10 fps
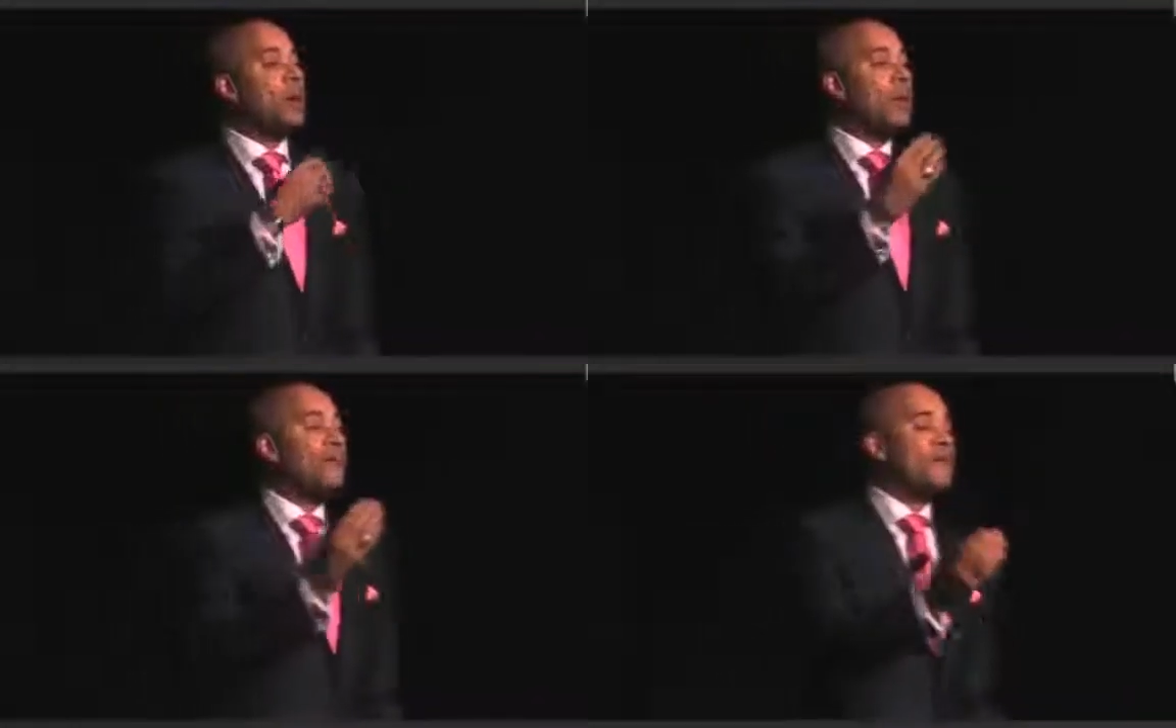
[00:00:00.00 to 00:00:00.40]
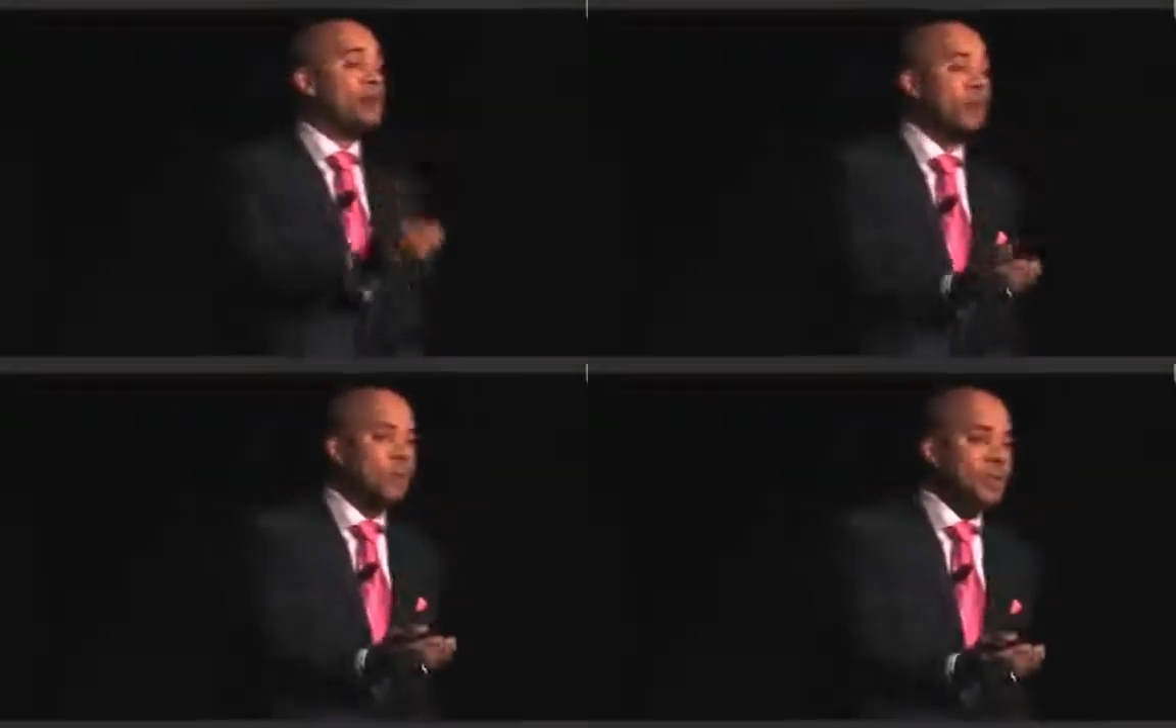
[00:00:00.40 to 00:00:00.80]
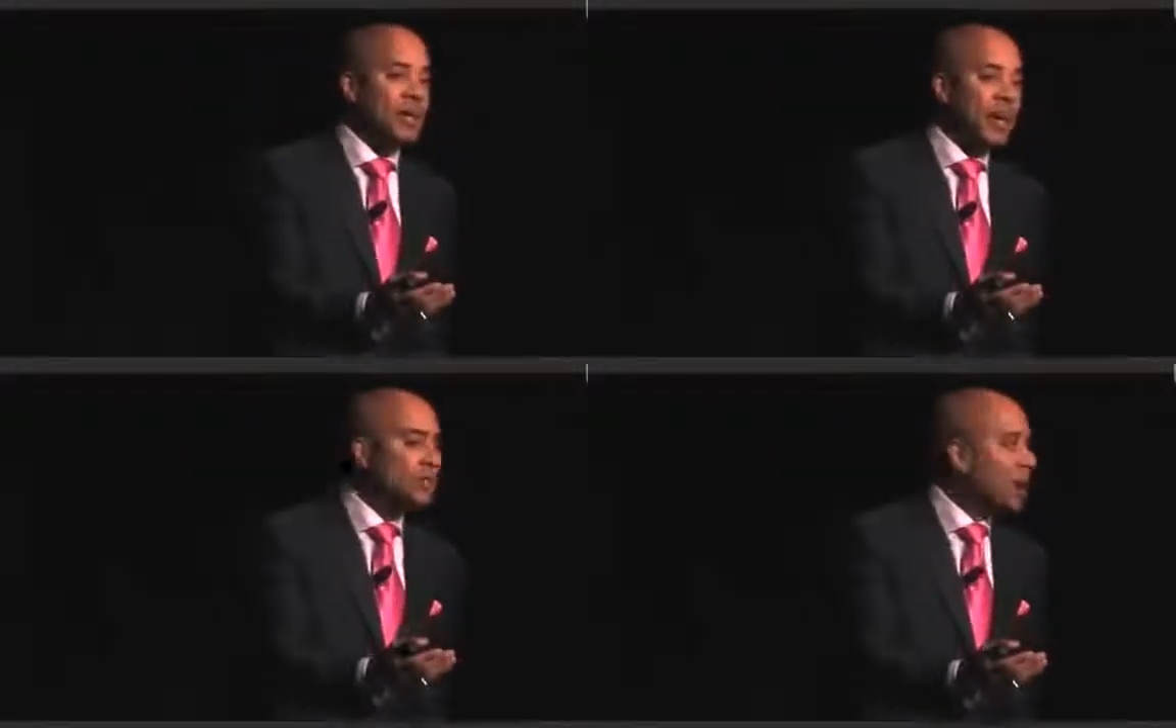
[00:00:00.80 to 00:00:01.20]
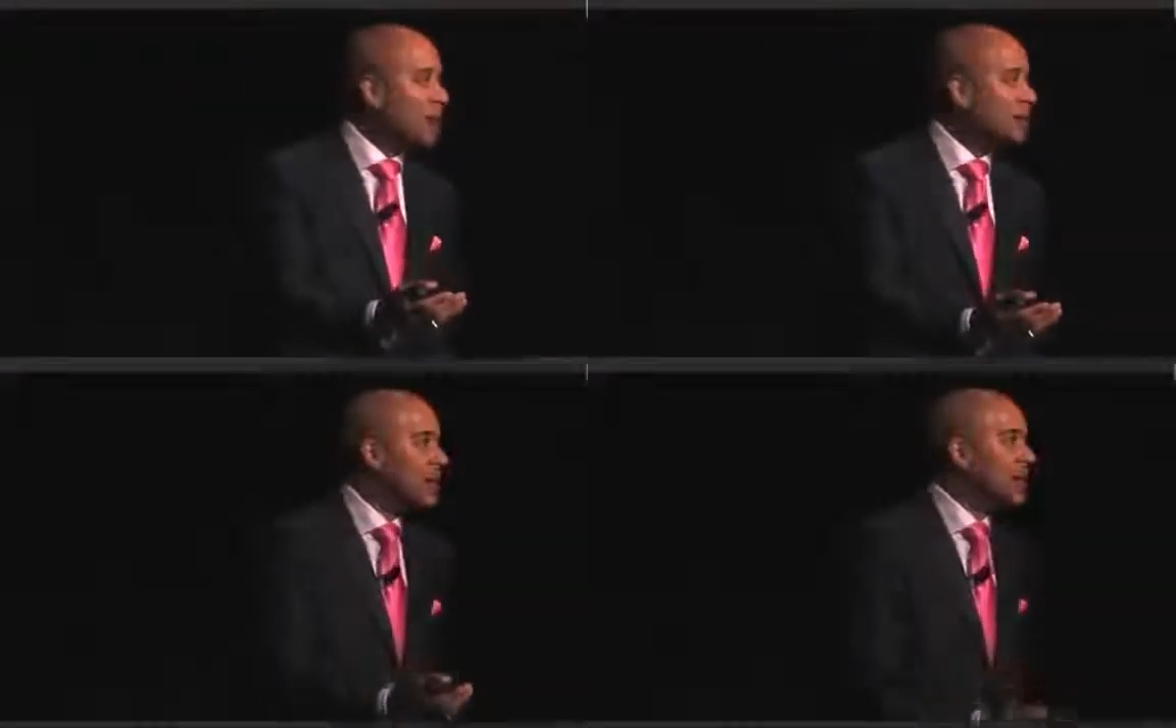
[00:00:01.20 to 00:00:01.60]
a way for you to protect your
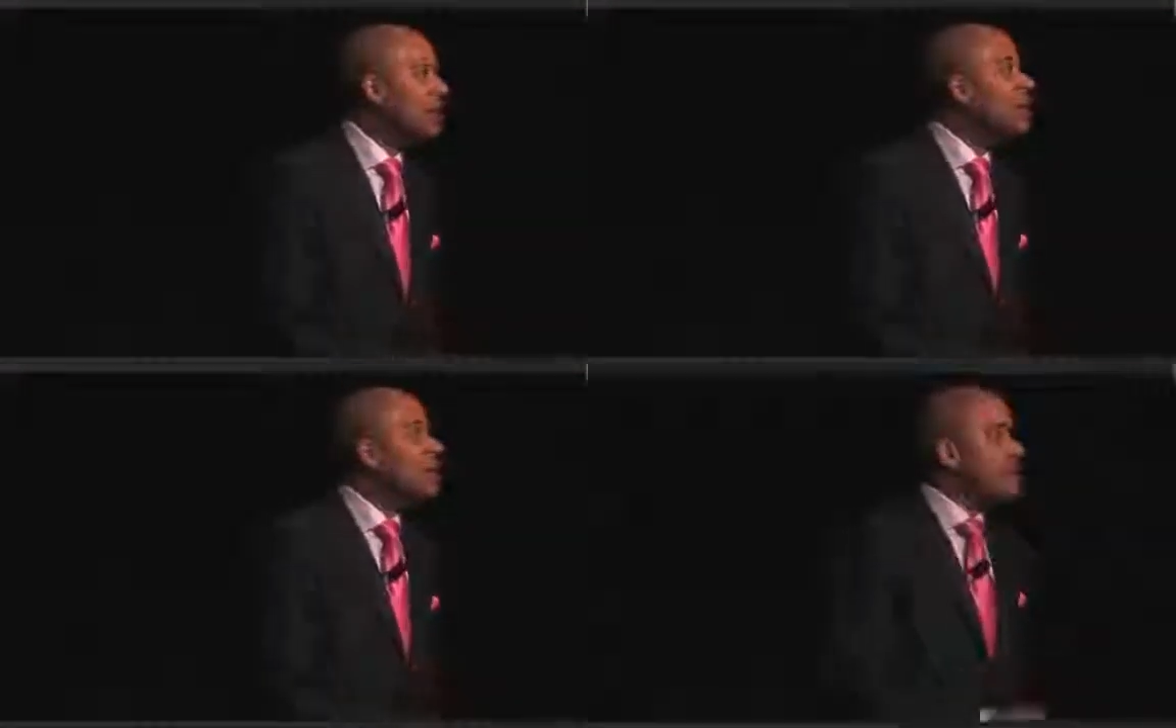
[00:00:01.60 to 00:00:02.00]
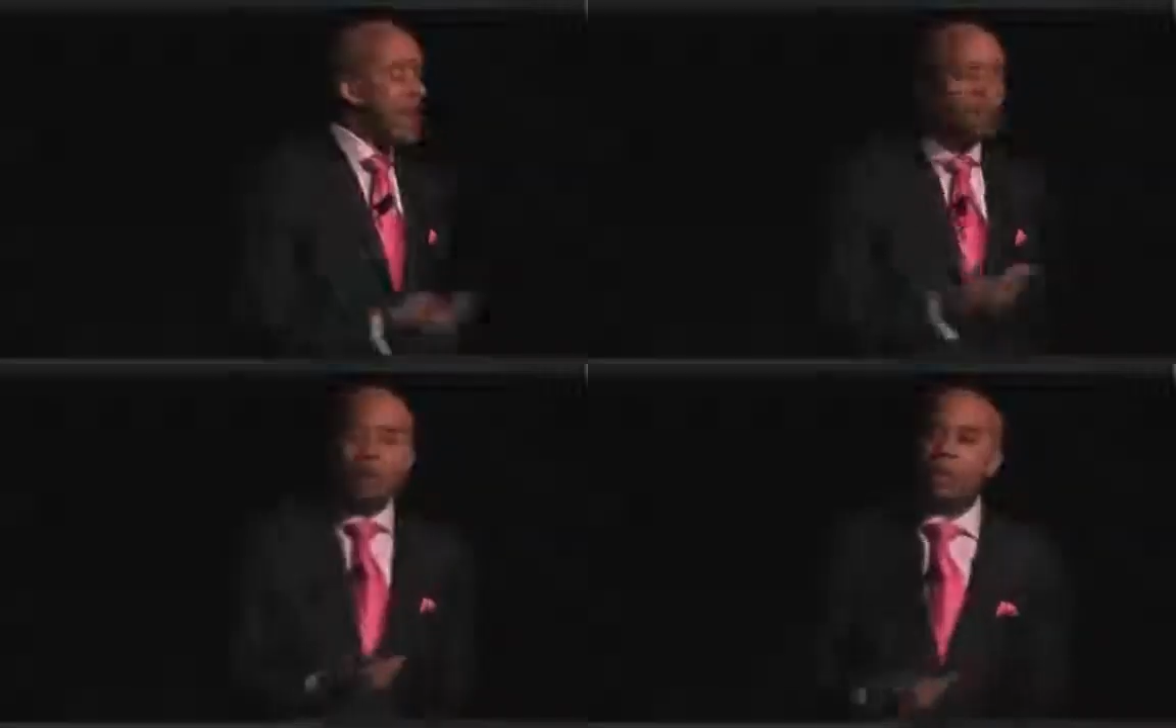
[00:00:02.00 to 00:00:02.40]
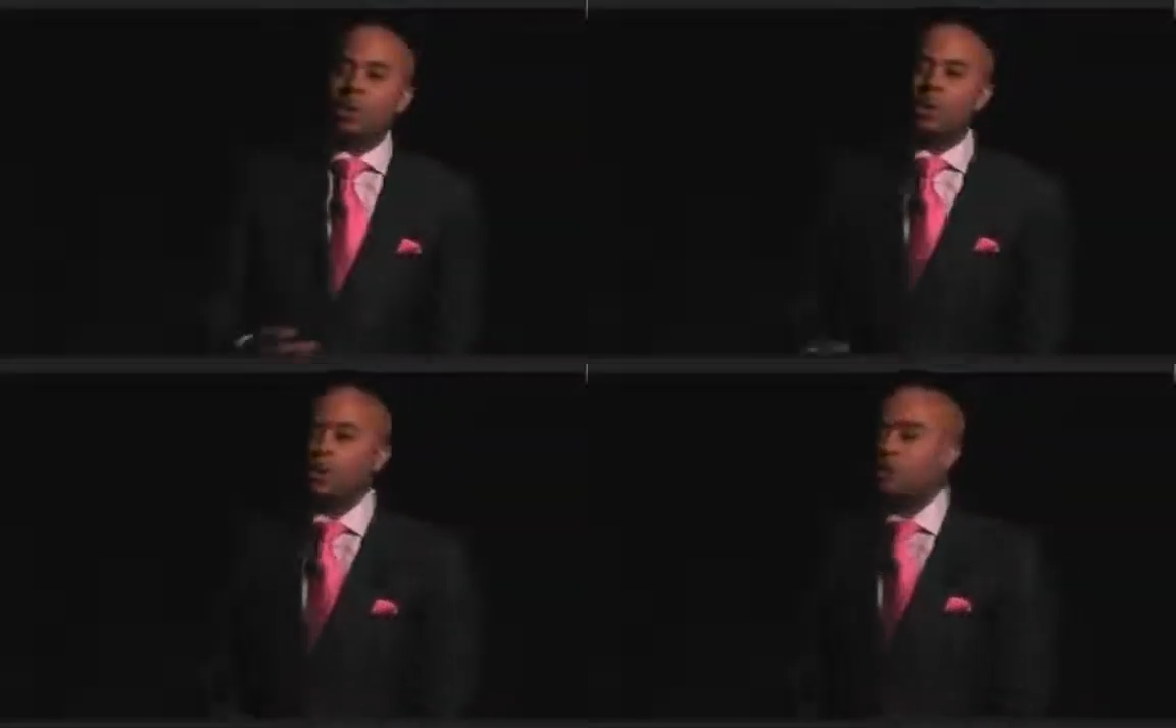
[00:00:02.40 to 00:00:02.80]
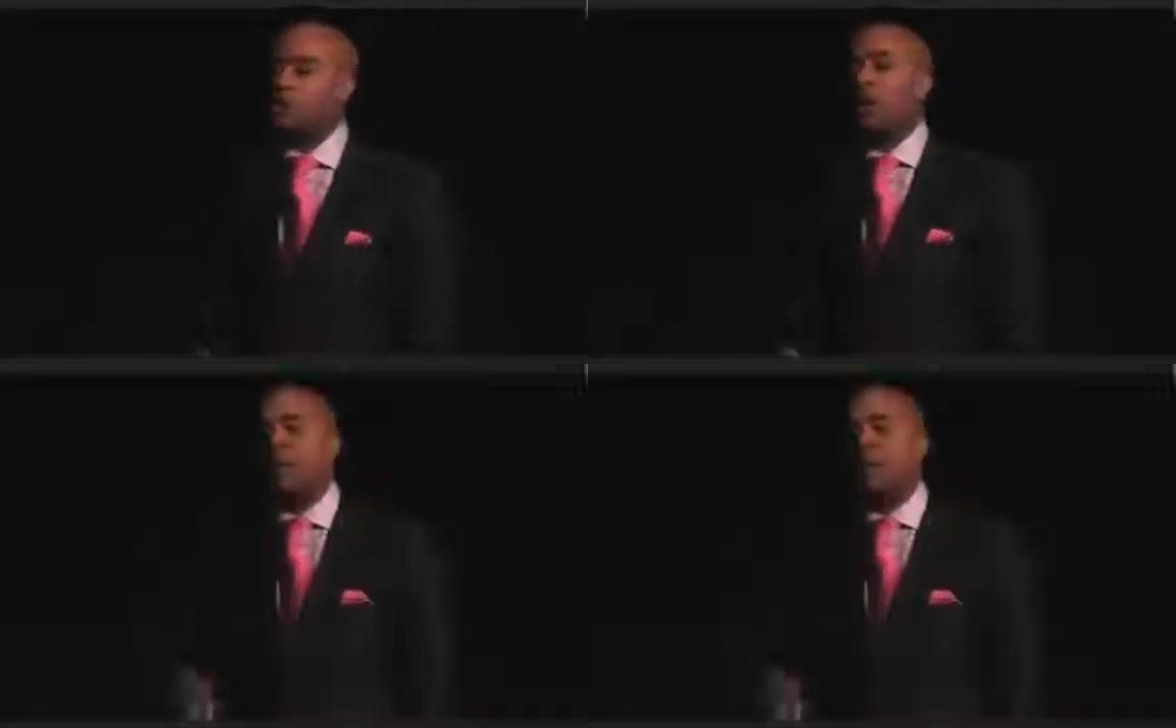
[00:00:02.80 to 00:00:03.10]
identity. And then we're launching a